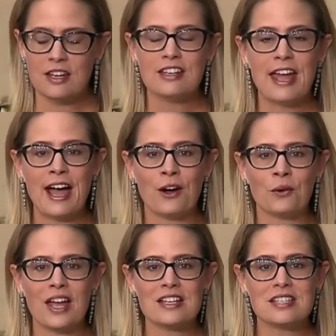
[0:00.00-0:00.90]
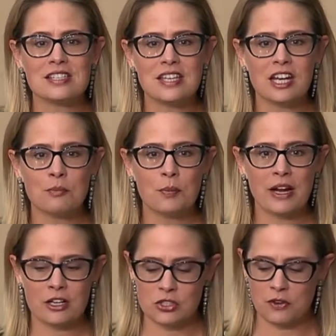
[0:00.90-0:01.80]
Now, as the Senate
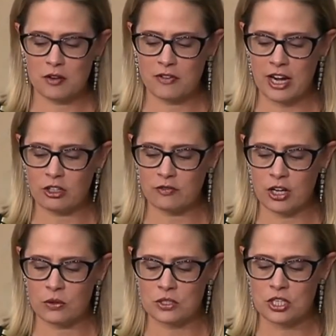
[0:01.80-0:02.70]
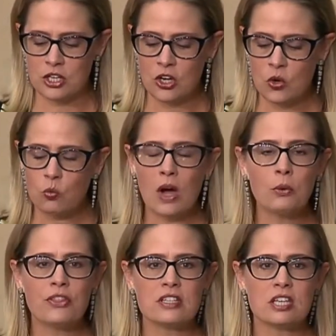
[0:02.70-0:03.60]
prepares for a final vote, what
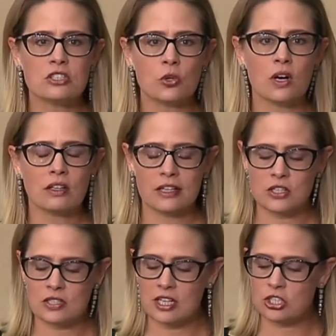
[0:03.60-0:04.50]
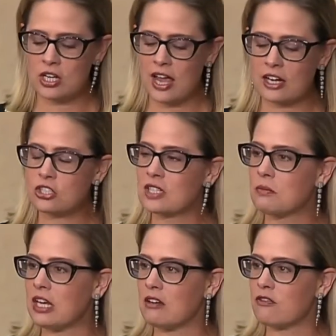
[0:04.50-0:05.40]
will this historic legislation actually
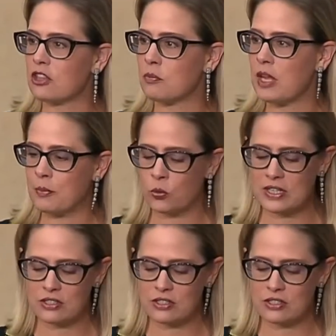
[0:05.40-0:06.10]
mean for the people we